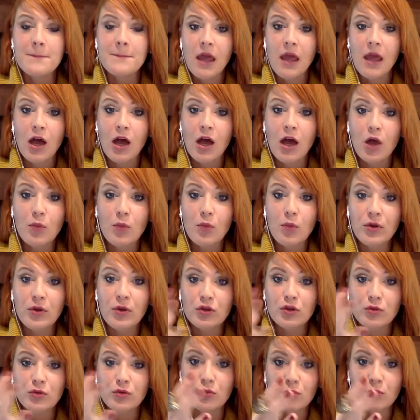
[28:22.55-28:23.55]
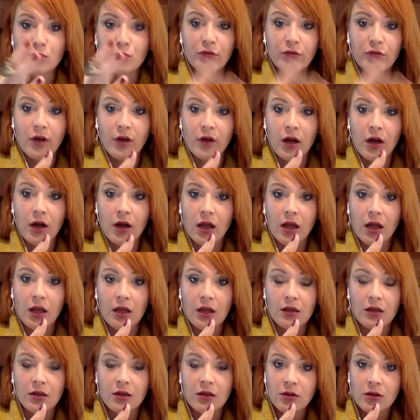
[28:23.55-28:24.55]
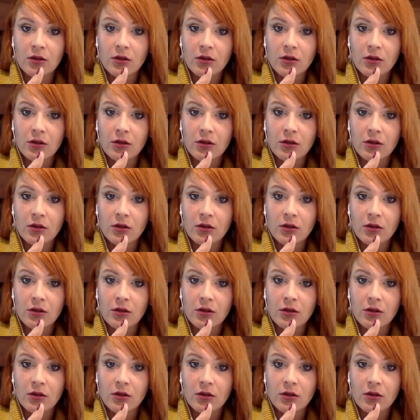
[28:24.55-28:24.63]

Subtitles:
help provide